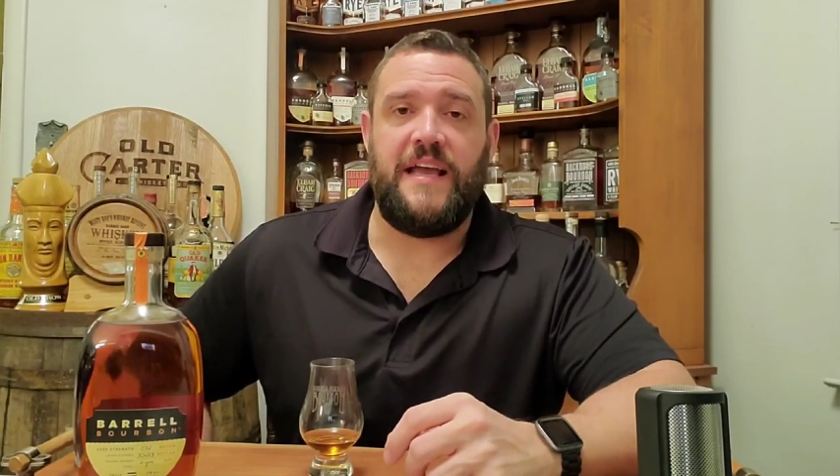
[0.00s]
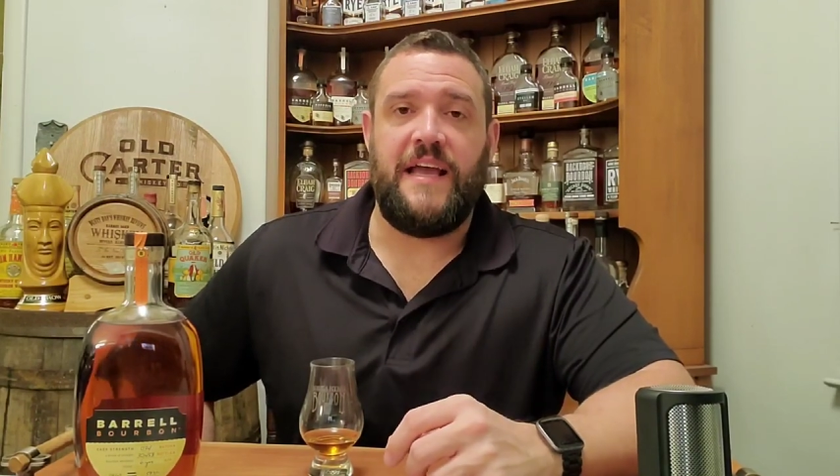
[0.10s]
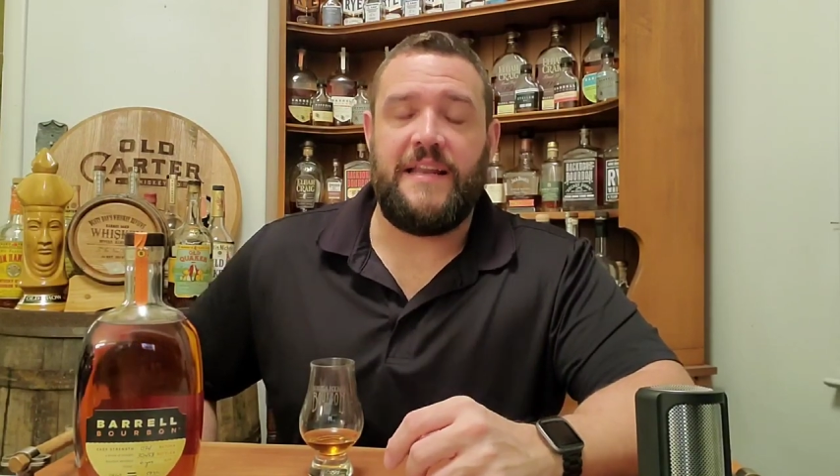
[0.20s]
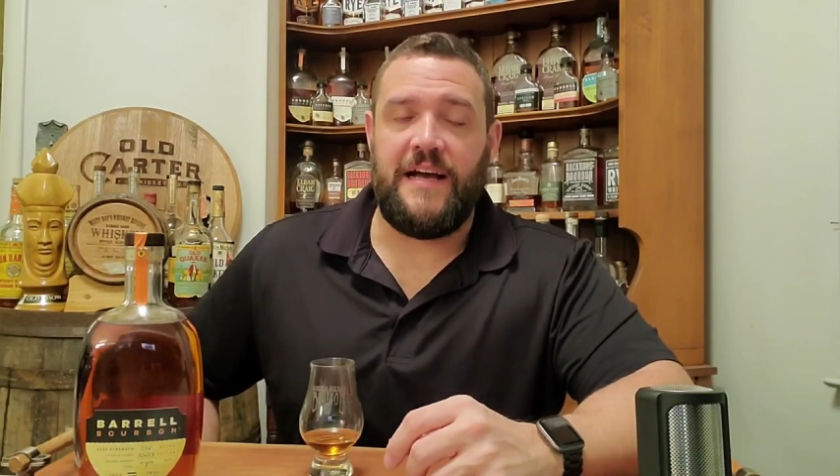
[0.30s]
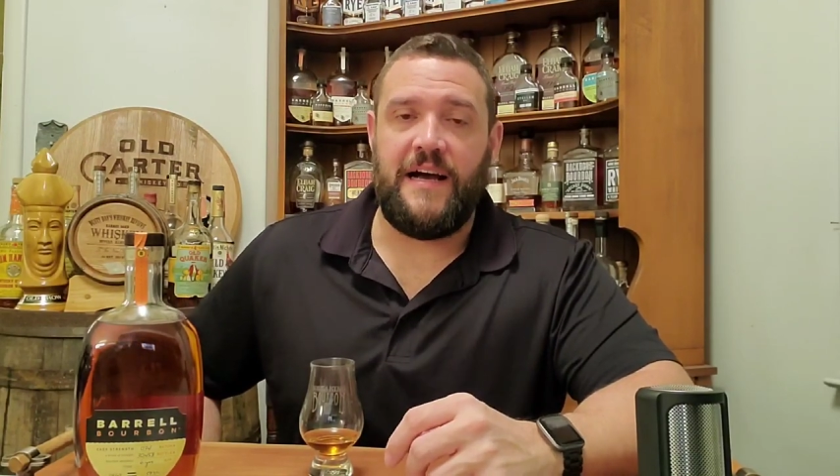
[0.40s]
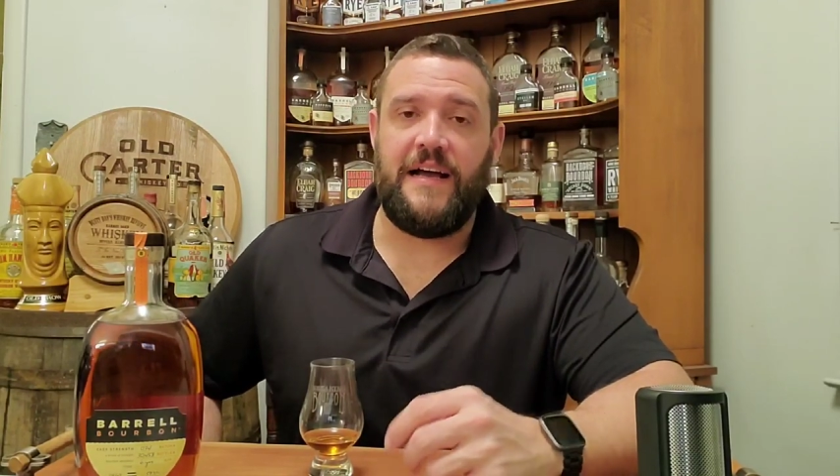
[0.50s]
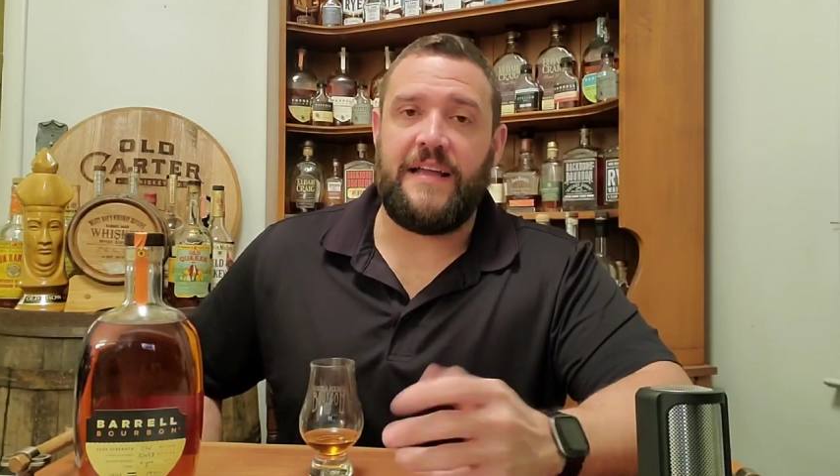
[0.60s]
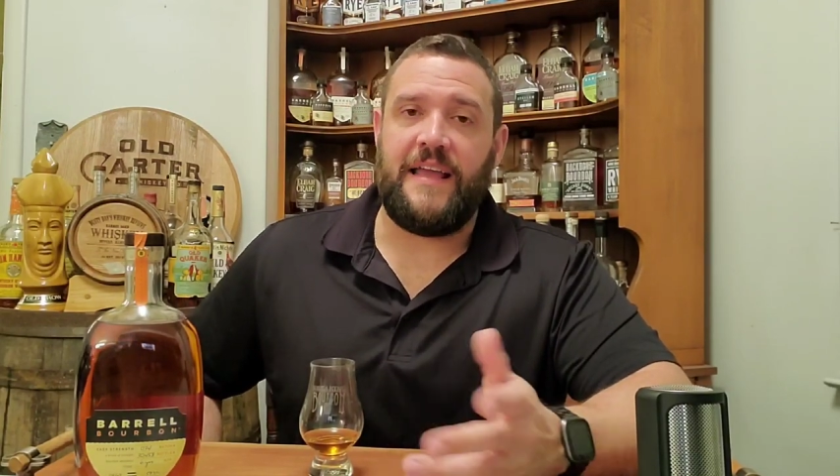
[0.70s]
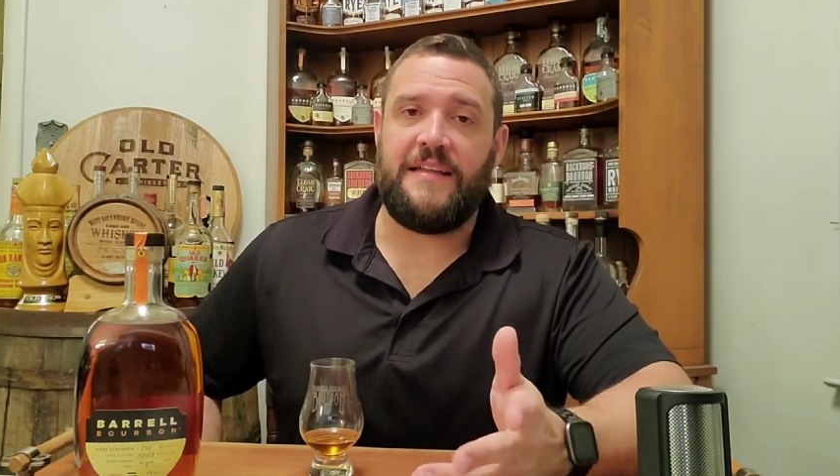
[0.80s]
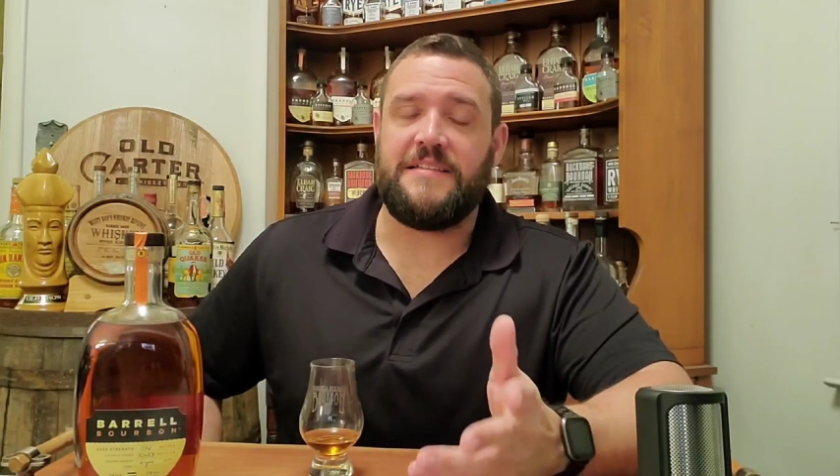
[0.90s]
And, uh,
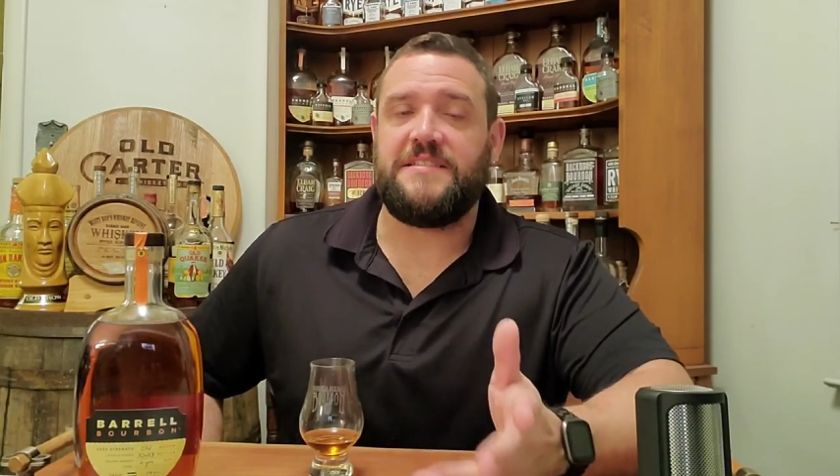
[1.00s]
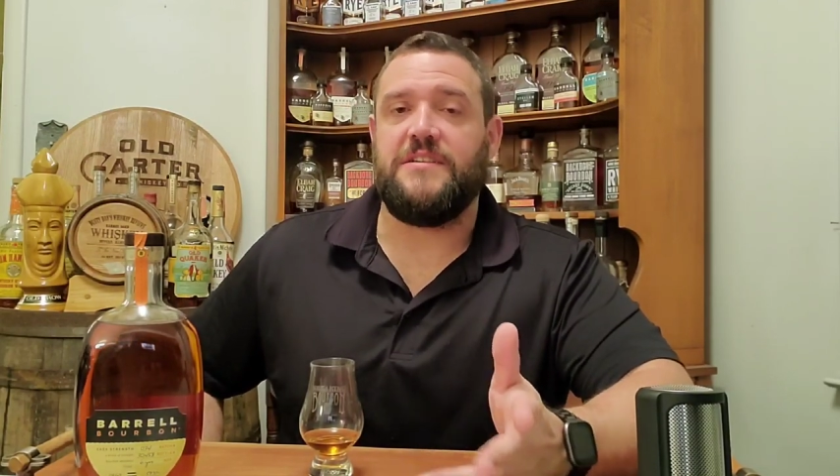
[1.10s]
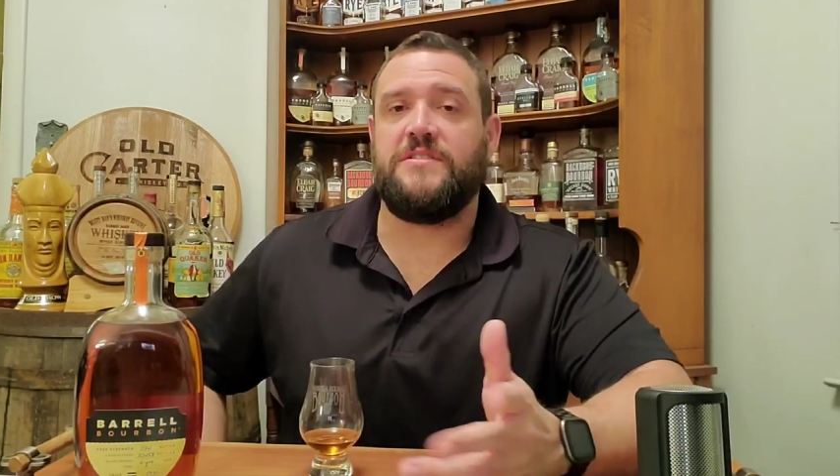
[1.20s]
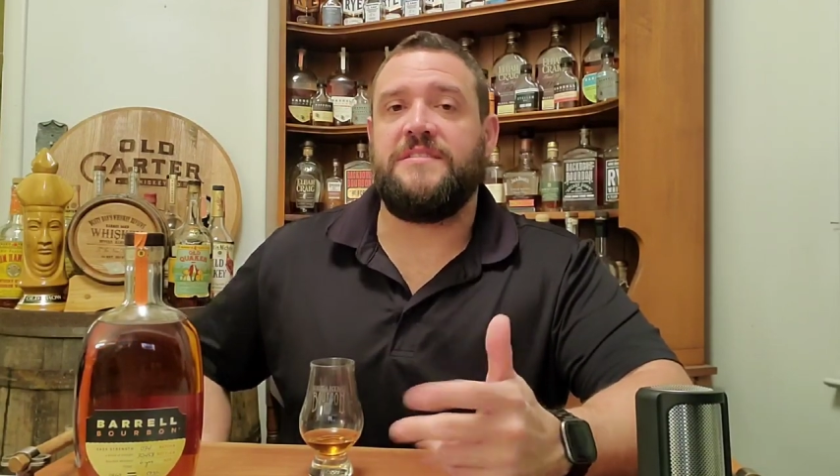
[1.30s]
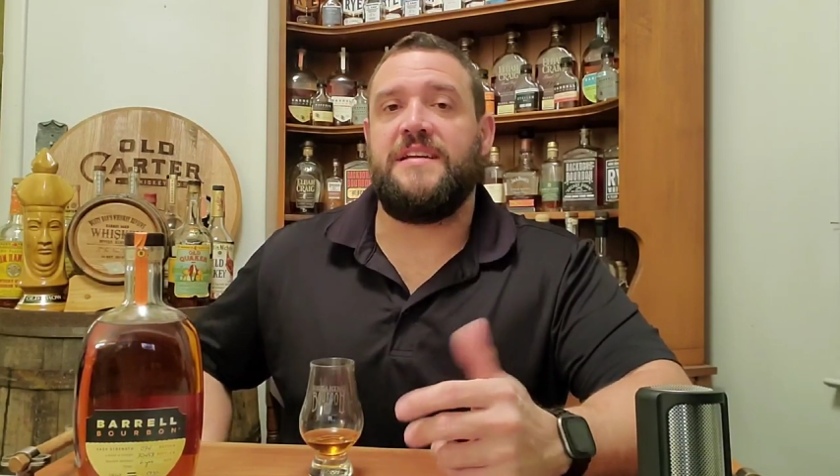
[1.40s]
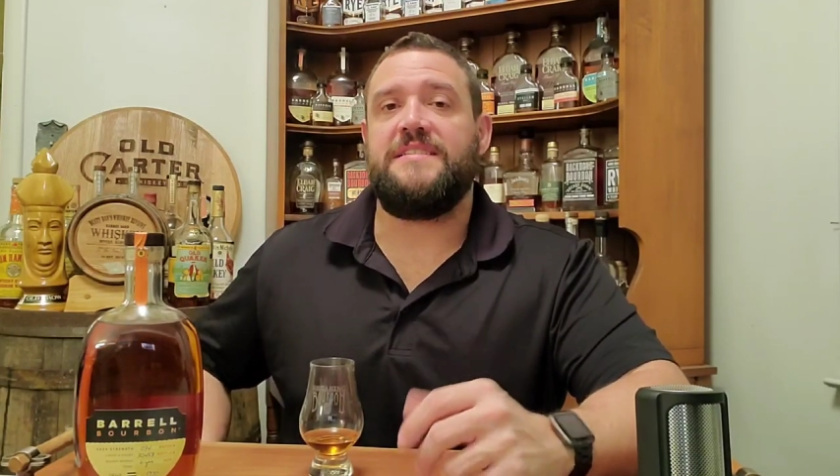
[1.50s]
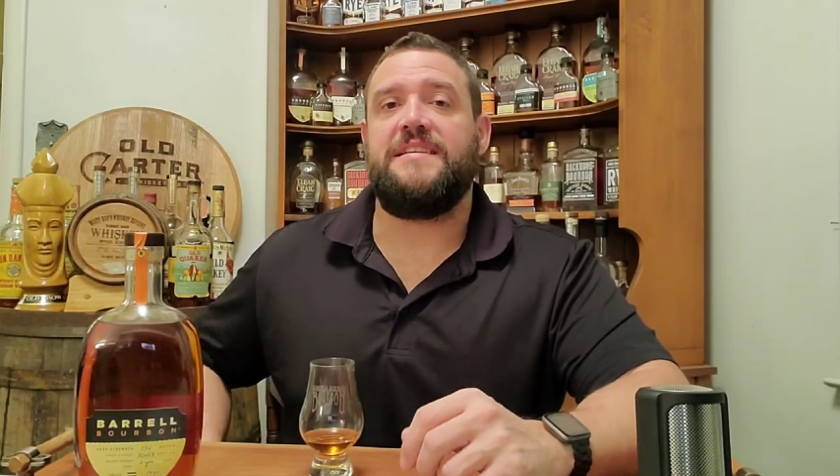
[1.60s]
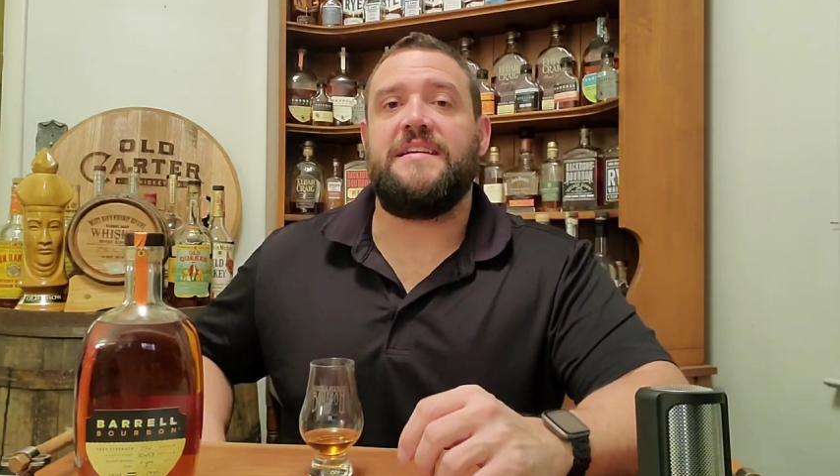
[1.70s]
again, distilled in Tennessee,